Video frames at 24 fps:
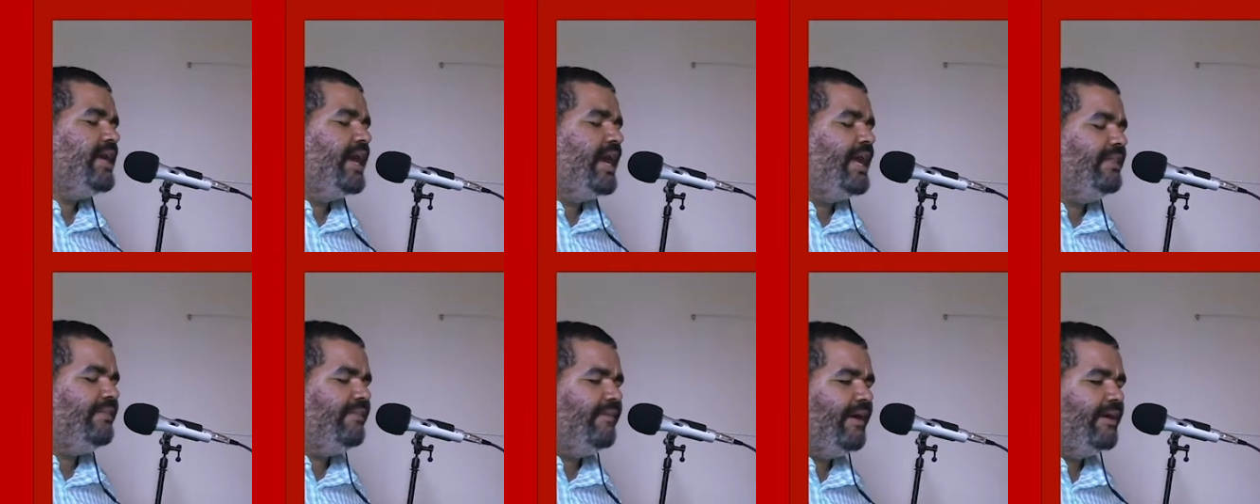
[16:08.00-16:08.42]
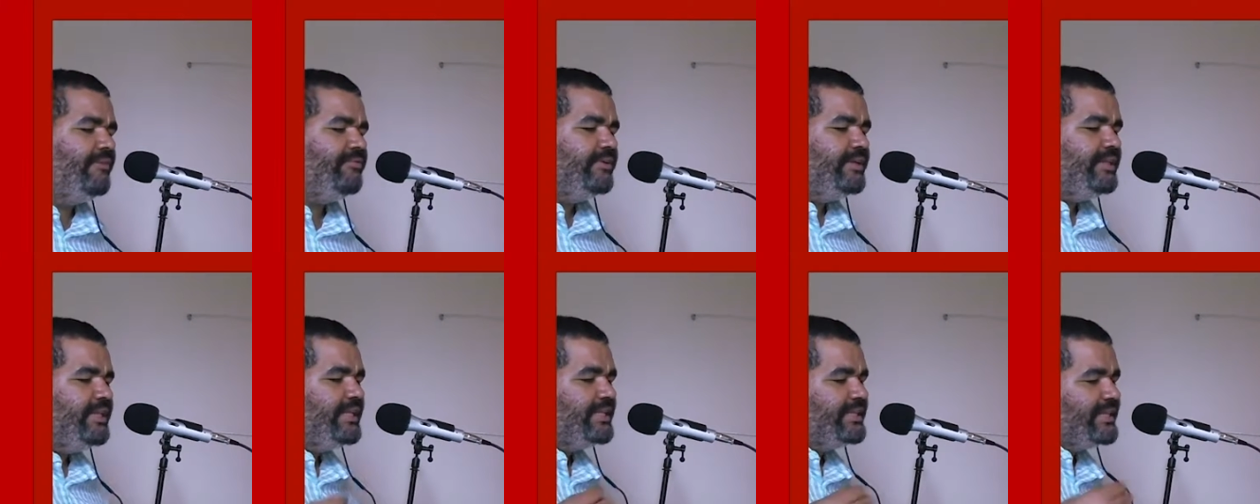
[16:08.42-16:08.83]
I
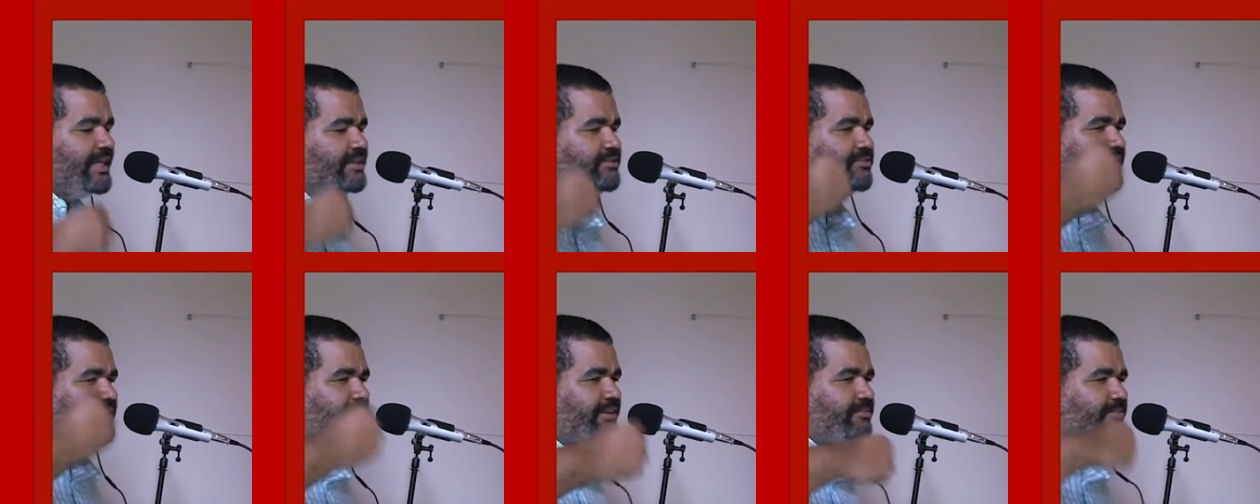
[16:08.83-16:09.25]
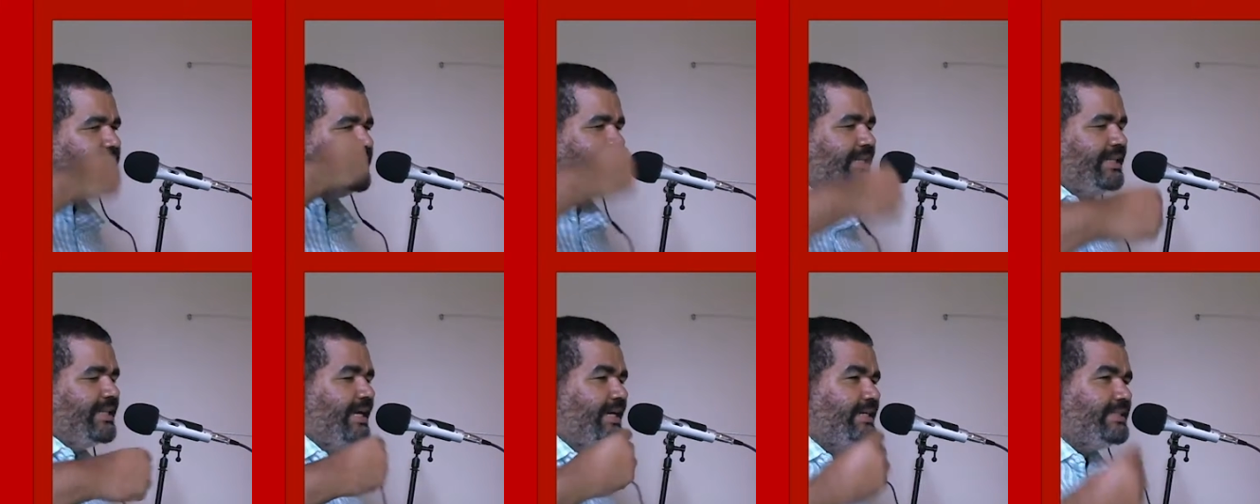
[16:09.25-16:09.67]
really, that's what I
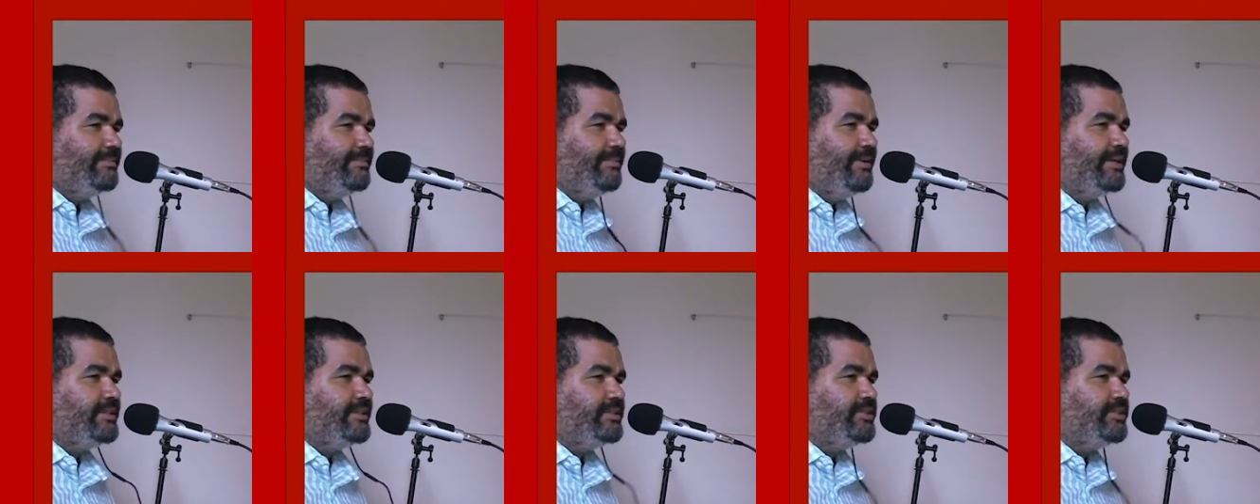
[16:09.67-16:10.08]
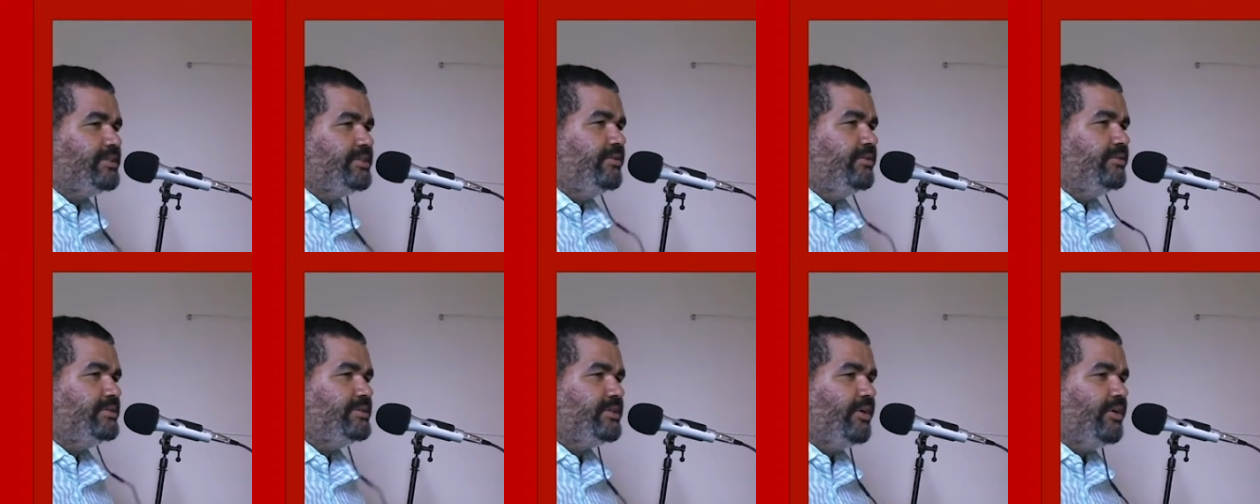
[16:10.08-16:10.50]
really liked about the
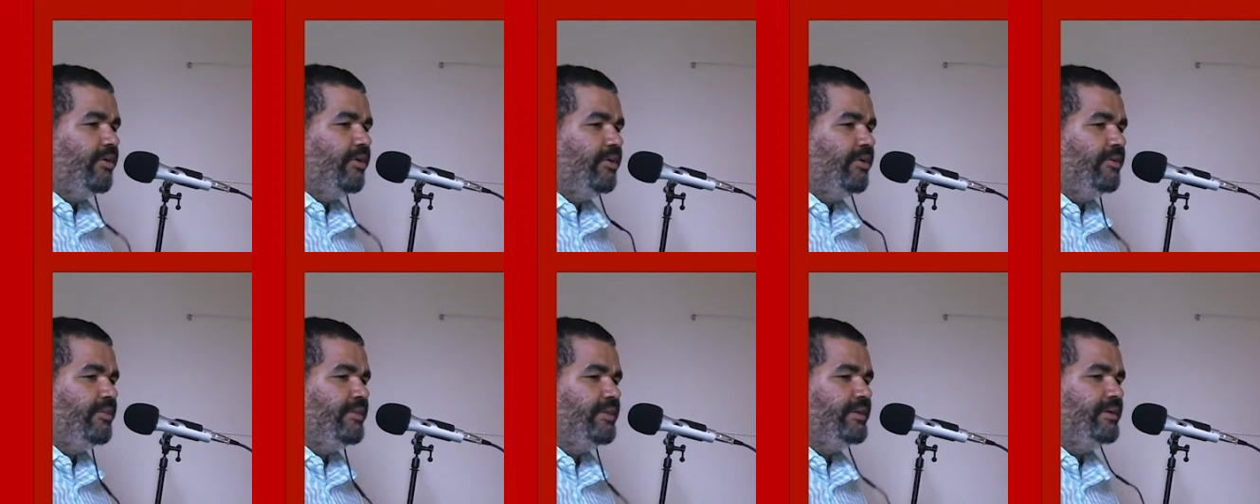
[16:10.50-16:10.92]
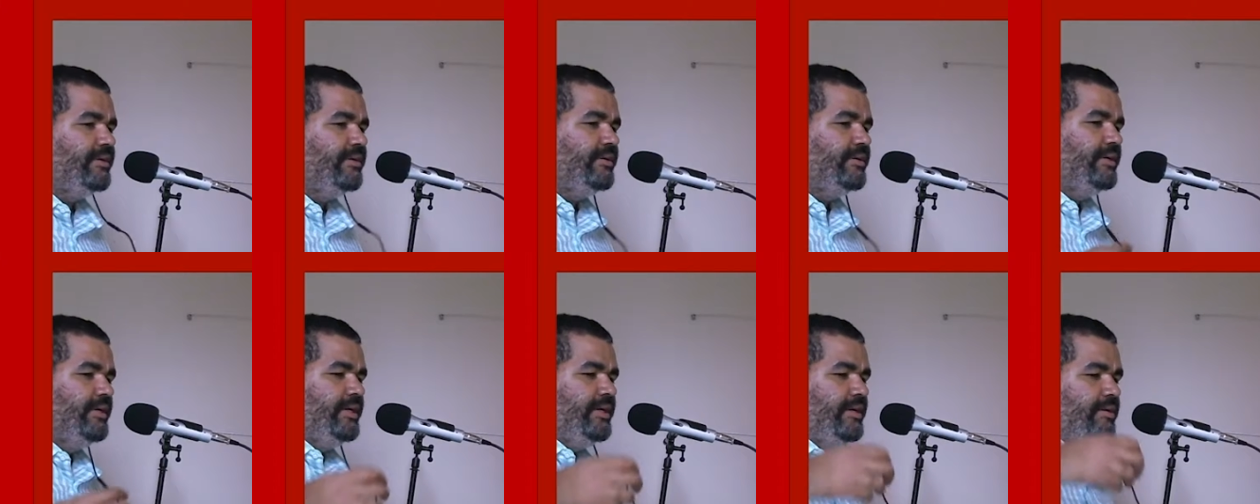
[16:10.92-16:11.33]
show, is all the